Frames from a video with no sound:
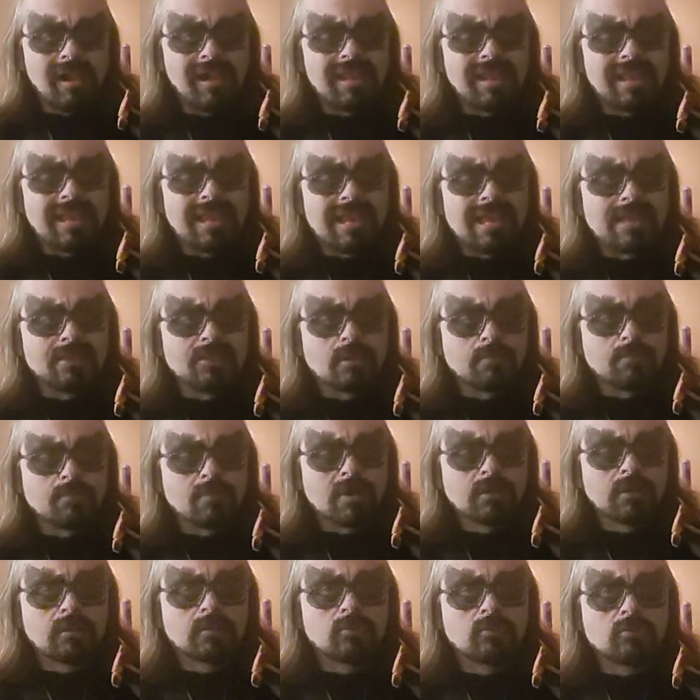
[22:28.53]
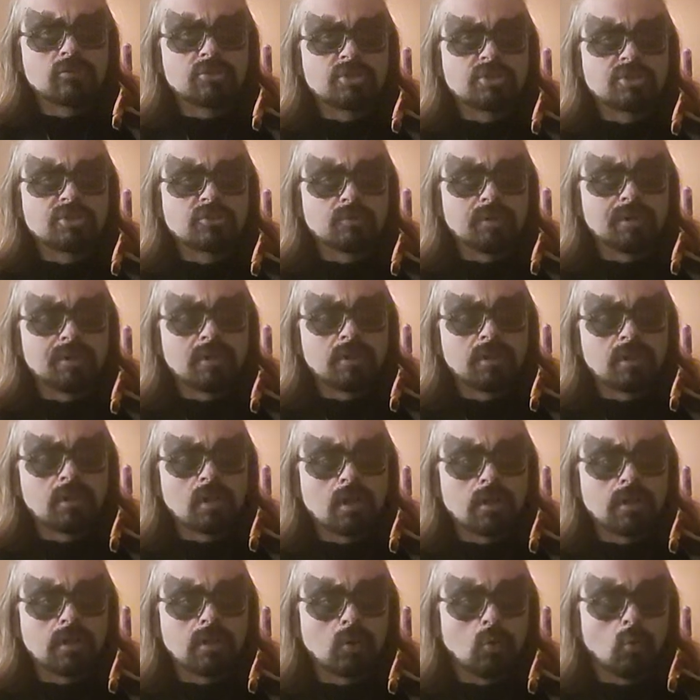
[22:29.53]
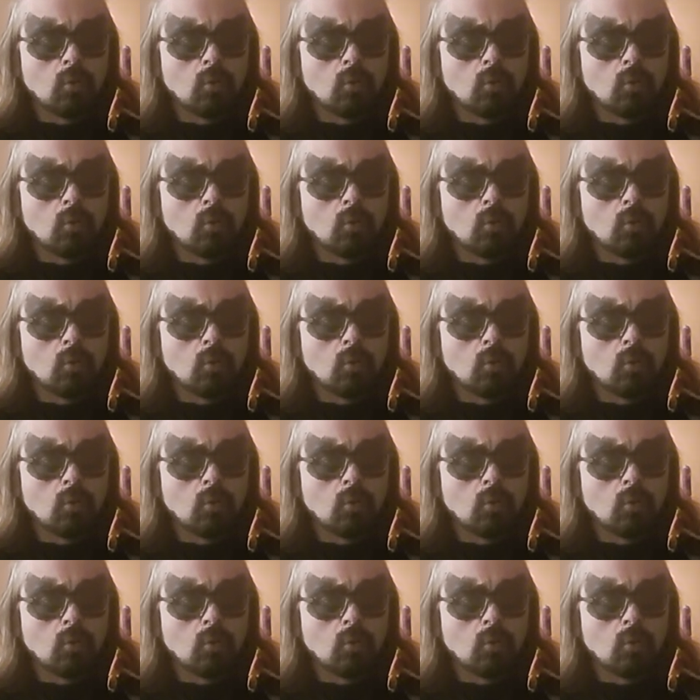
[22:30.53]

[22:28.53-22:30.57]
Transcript: And the mustard soy sauce